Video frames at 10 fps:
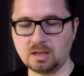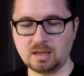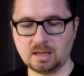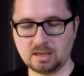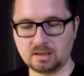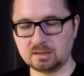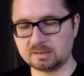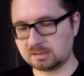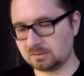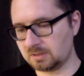And
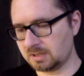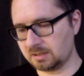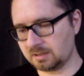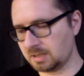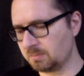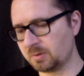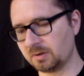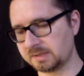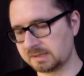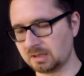so I bought
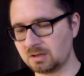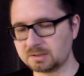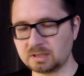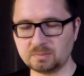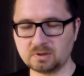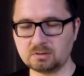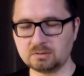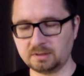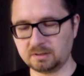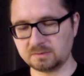this a long time ago,
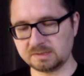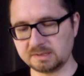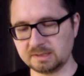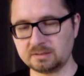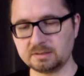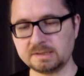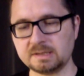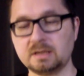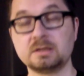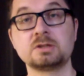and there was this letter
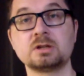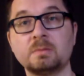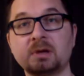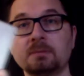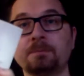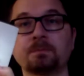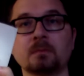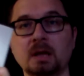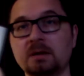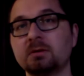inside in German.
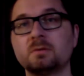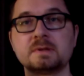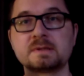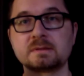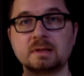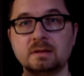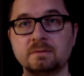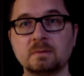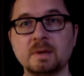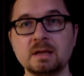I don't know, this letter
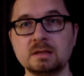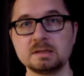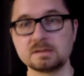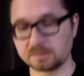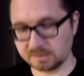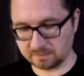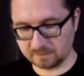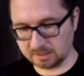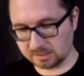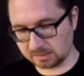from 80s or
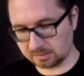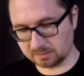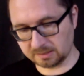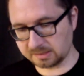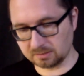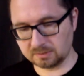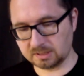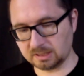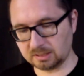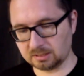70s, there's no
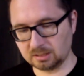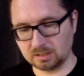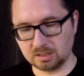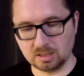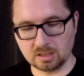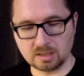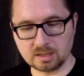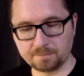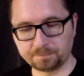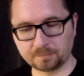date.
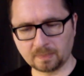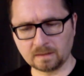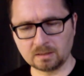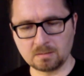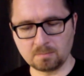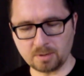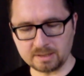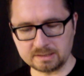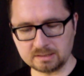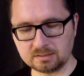
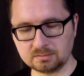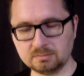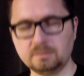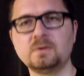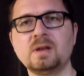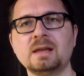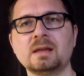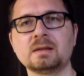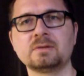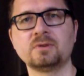But if you like, I
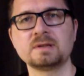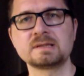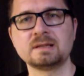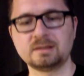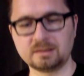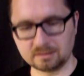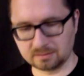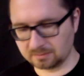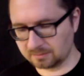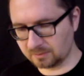can translate it
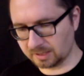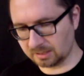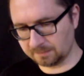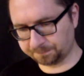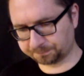quickly.